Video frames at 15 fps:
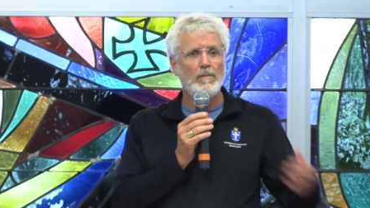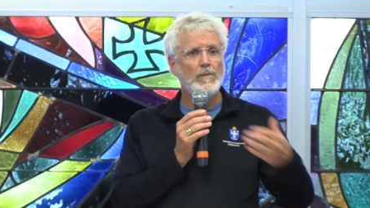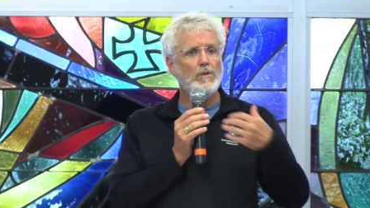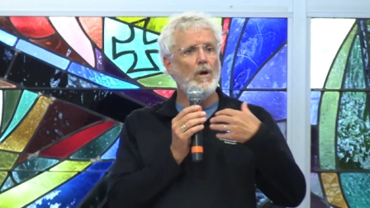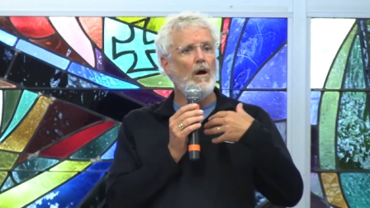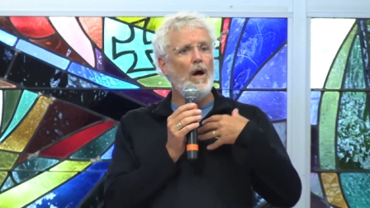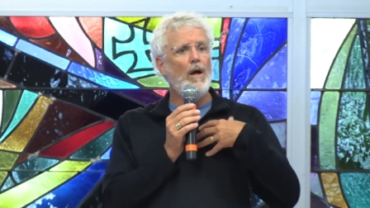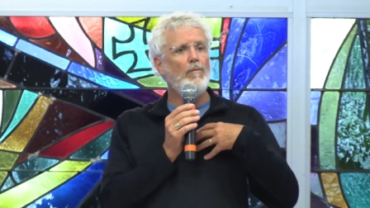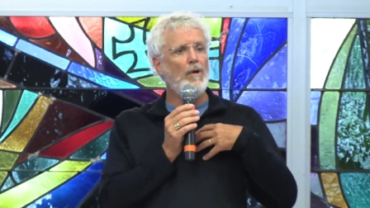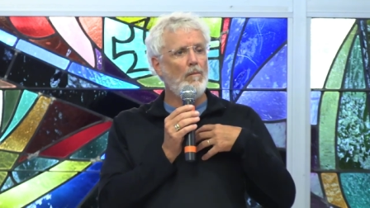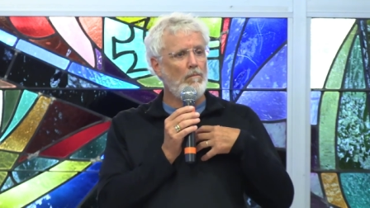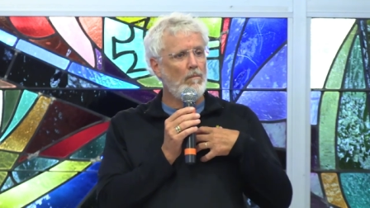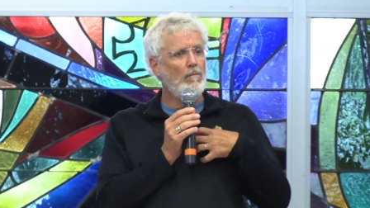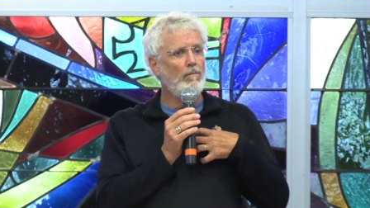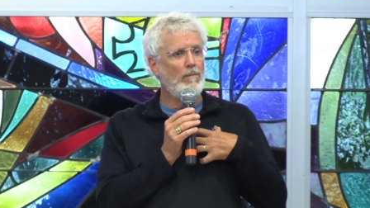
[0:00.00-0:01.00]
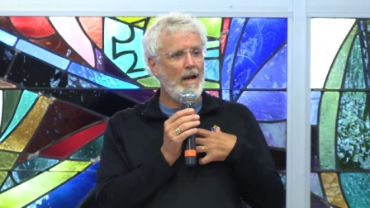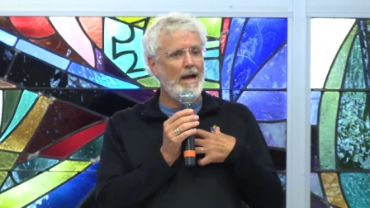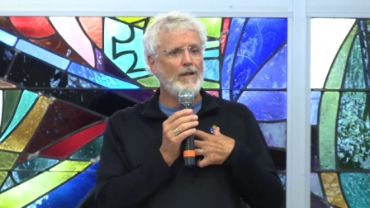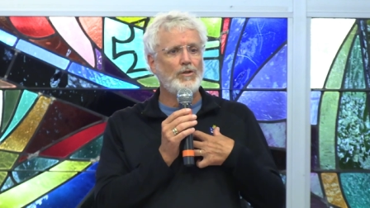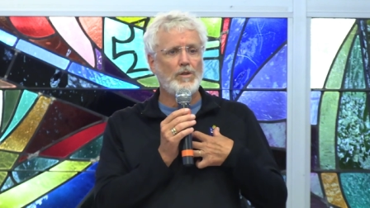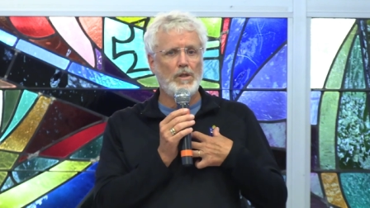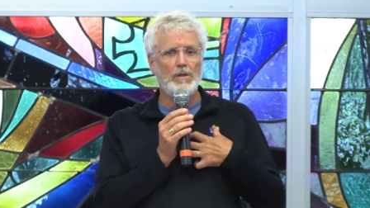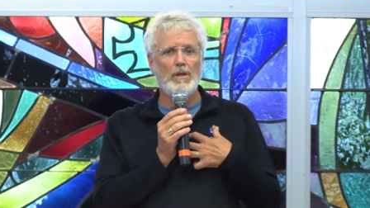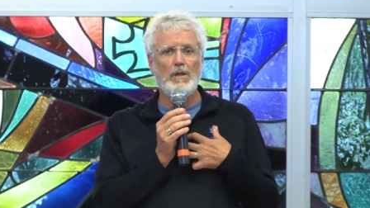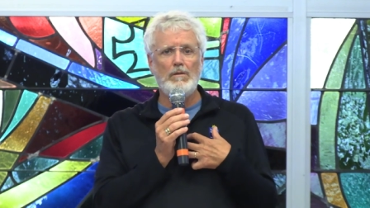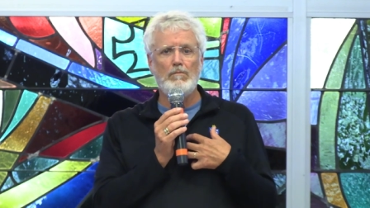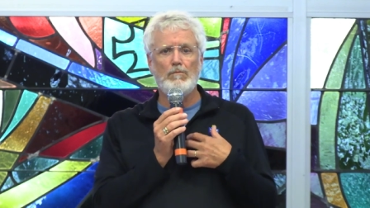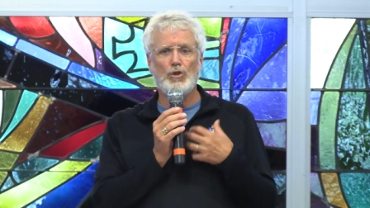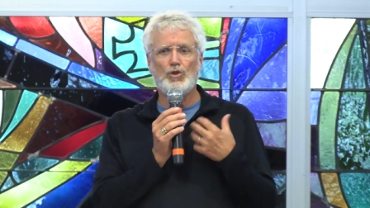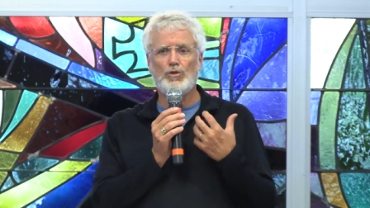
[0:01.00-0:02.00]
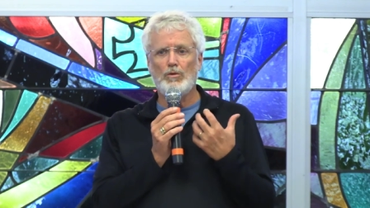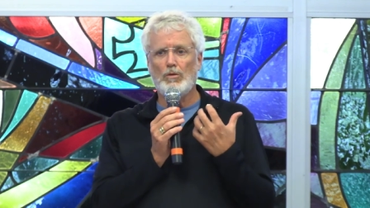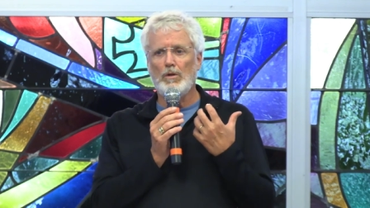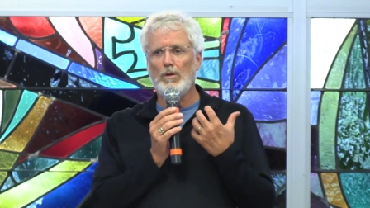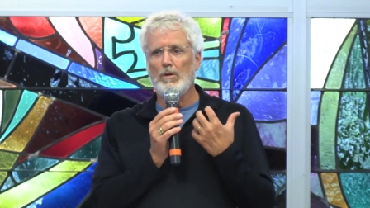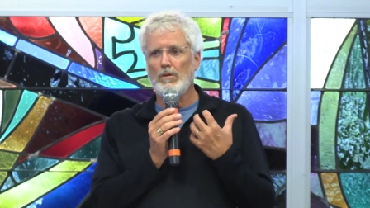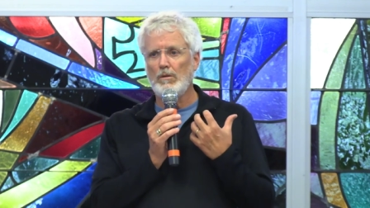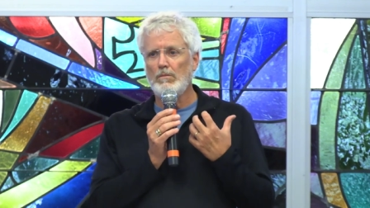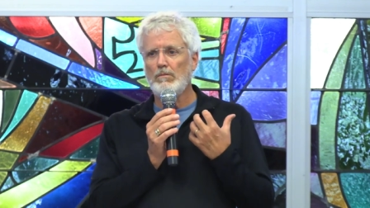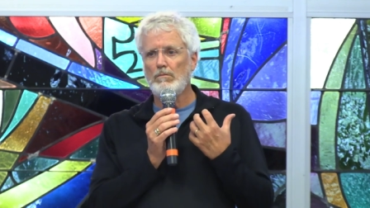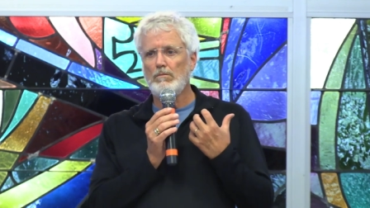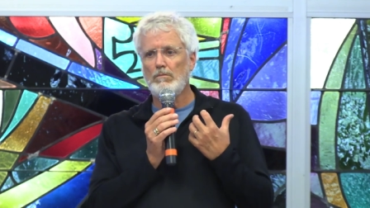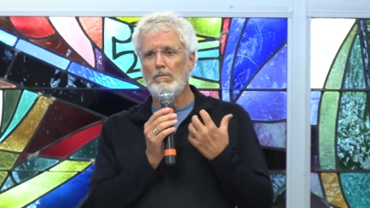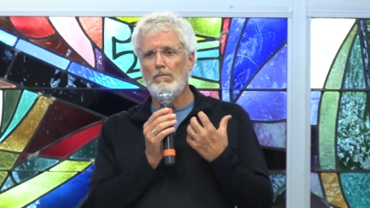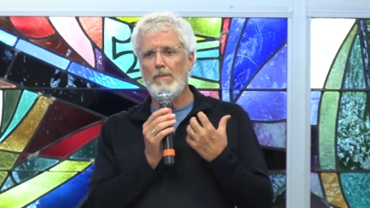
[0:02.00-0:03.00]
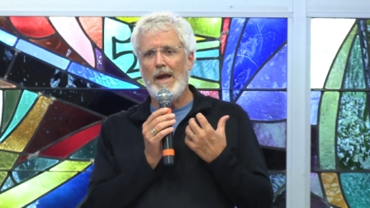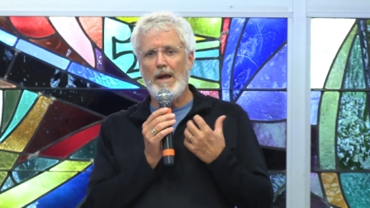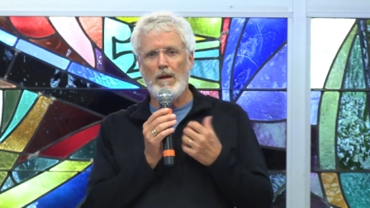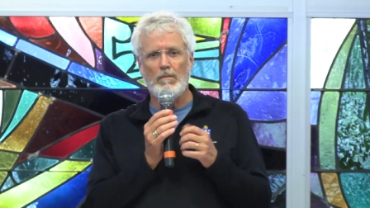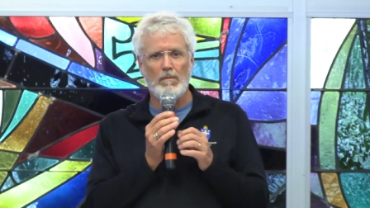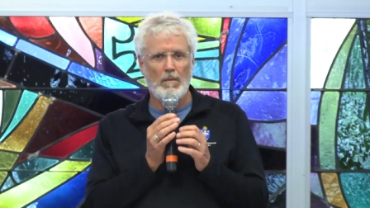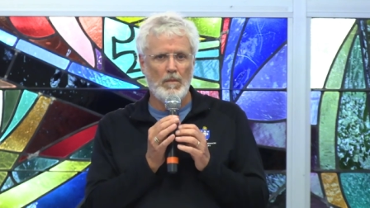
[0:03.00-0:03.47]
So I'm a masculine, mature man.